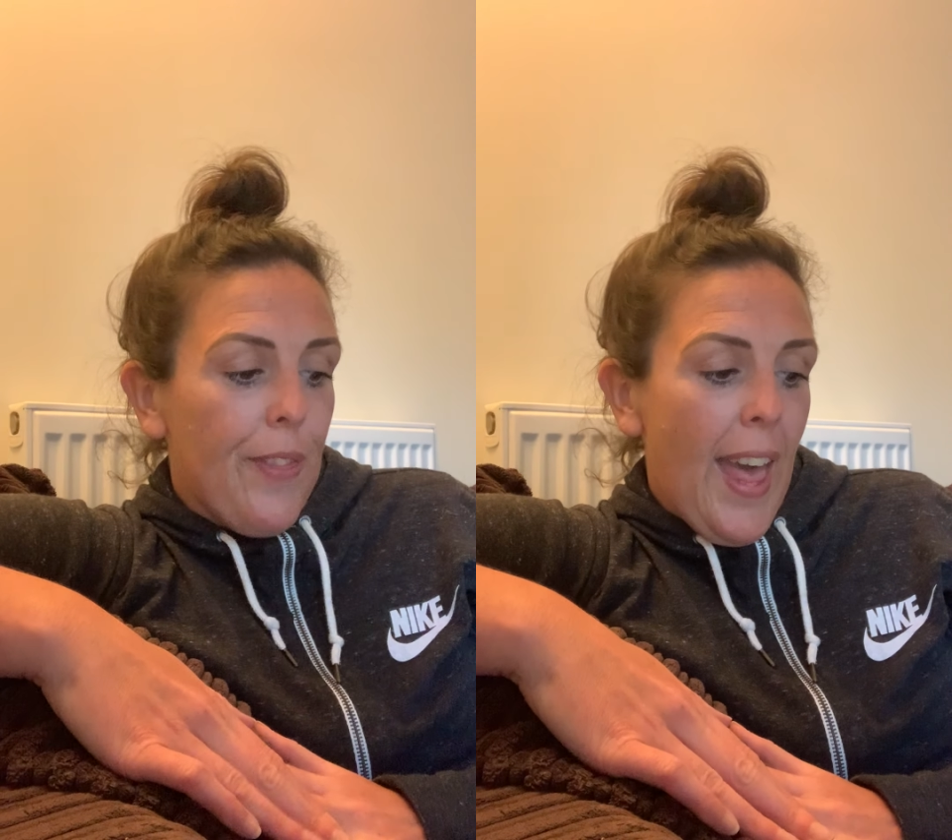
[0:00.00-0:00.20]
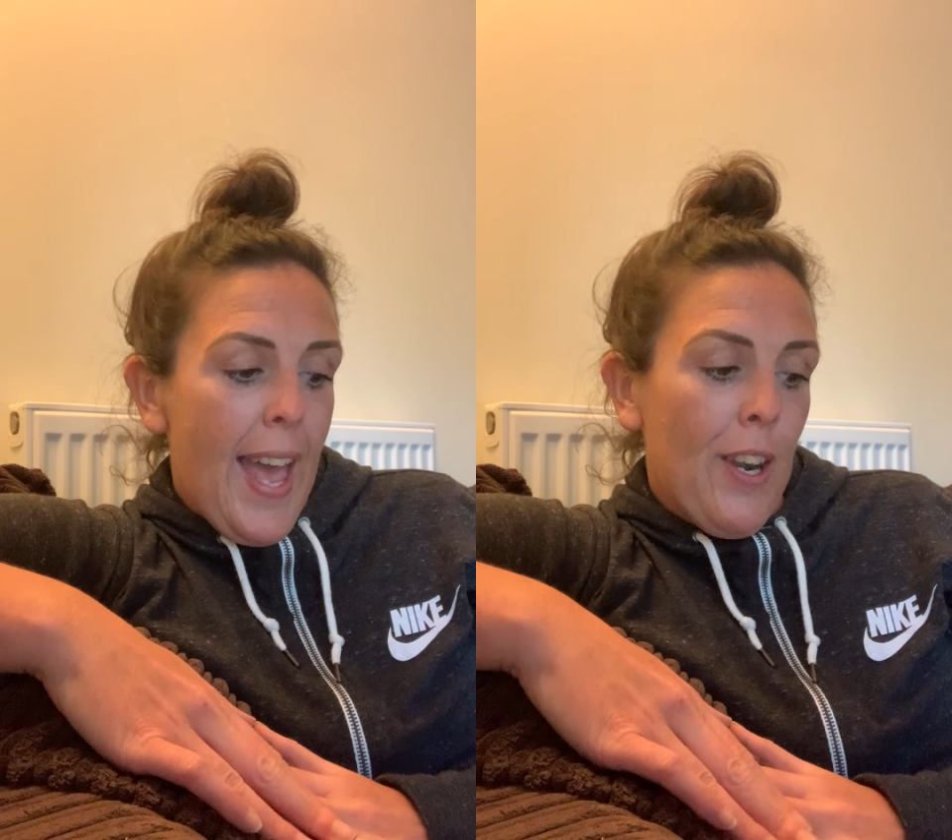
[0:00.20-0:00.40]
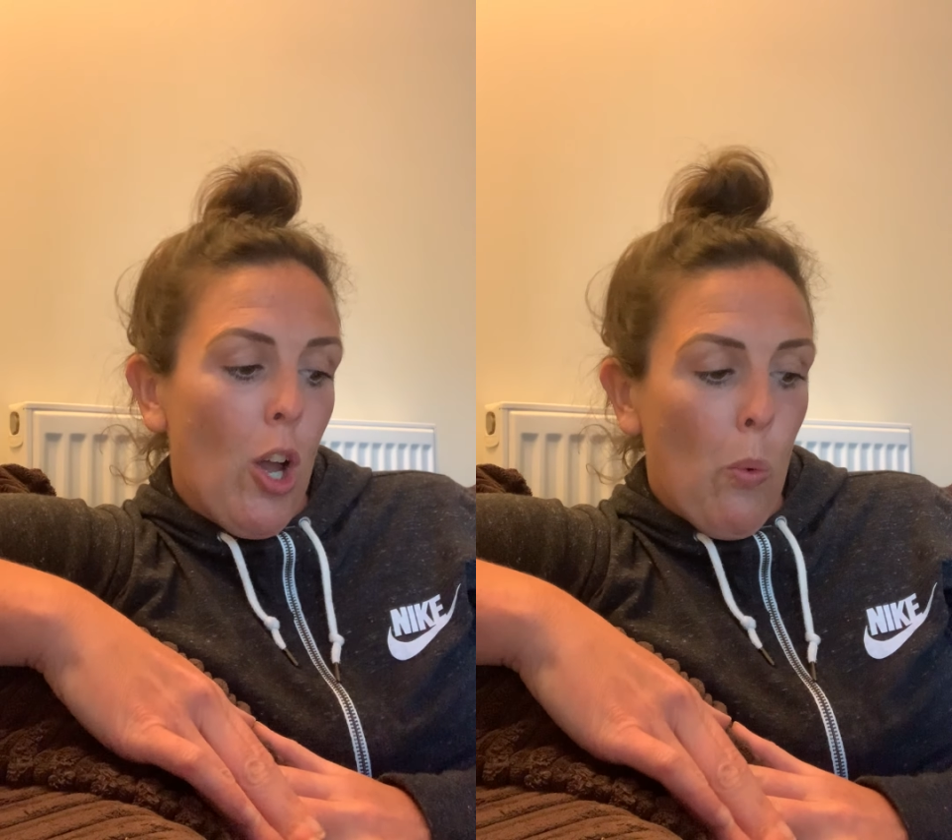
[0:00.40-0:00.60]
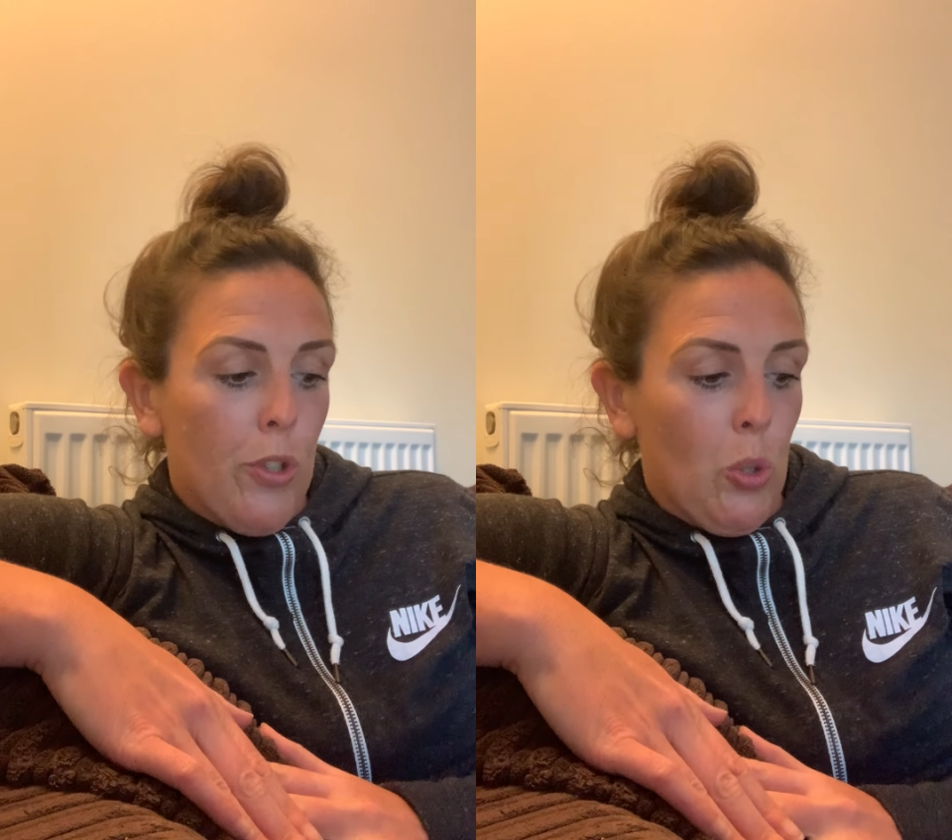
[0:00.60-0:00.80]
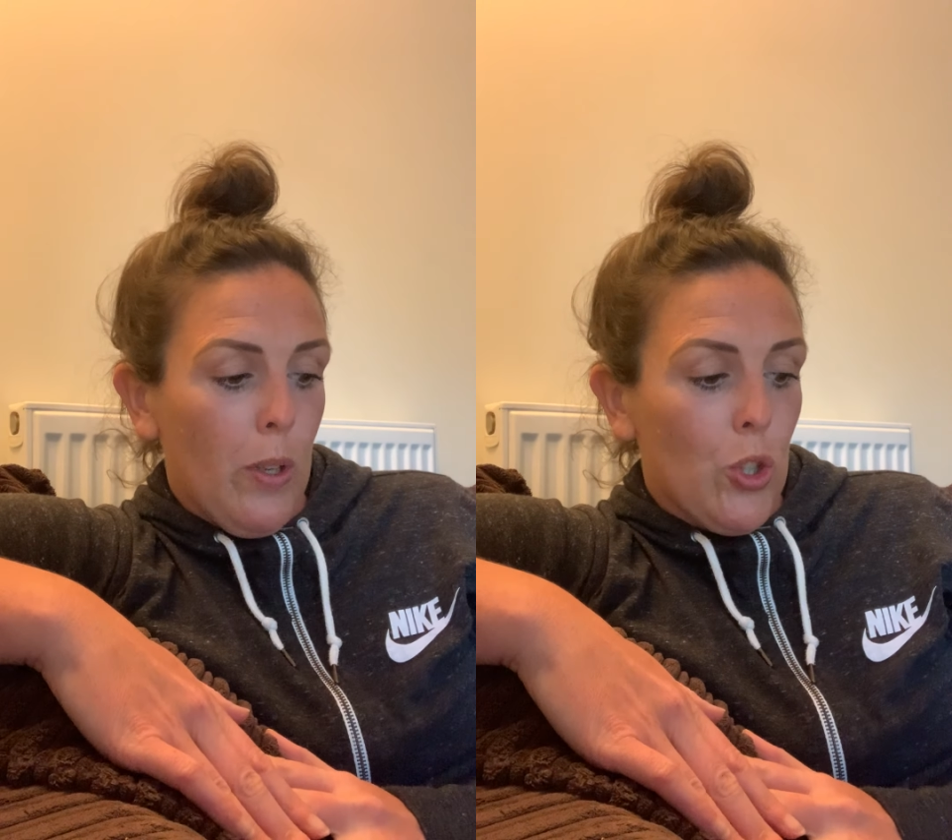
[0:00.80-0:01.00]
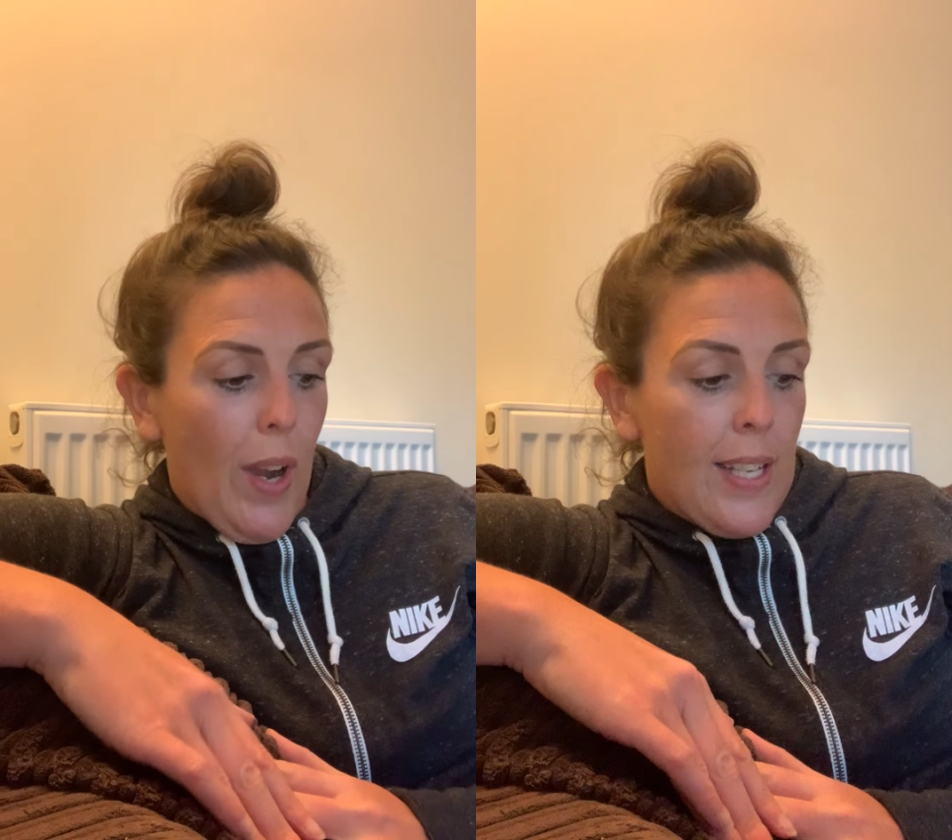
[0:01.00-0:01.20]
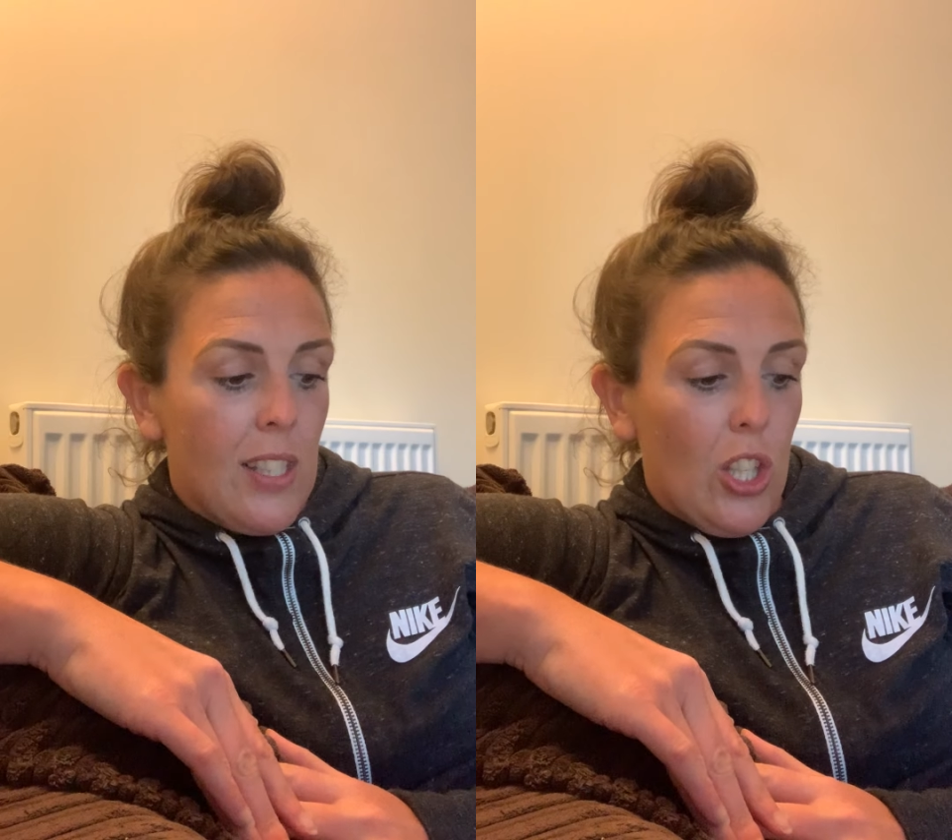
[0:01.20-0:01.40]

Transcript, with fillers: Then I want to address